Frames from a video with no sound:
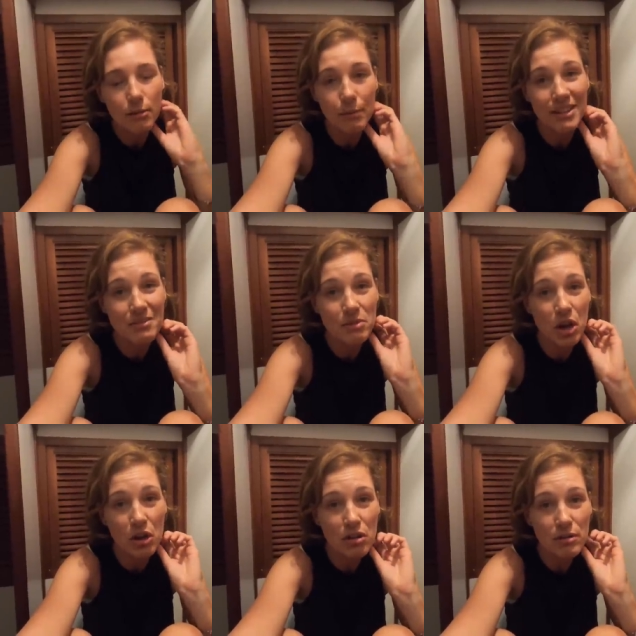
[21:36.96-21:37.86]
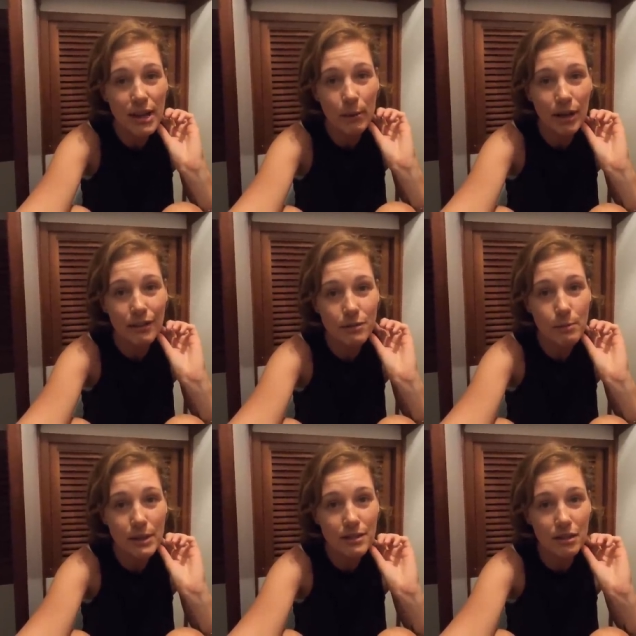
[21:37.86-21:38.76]
Made some dough. Now we're gonna have some
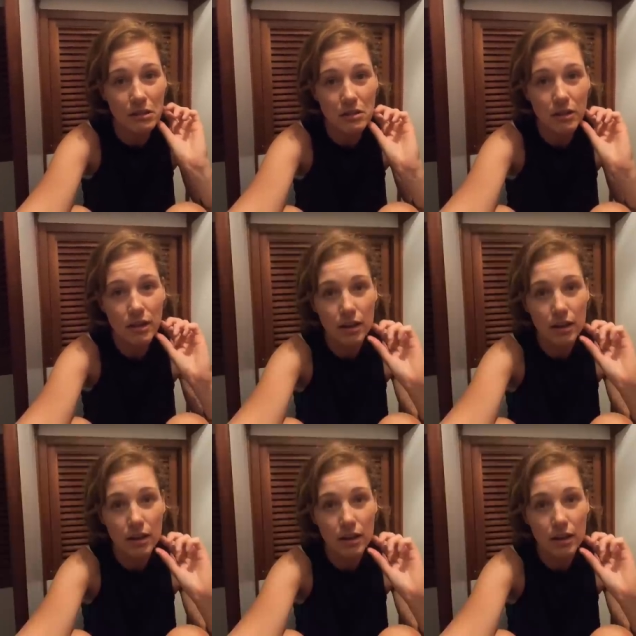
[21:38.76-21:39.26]
pizzas.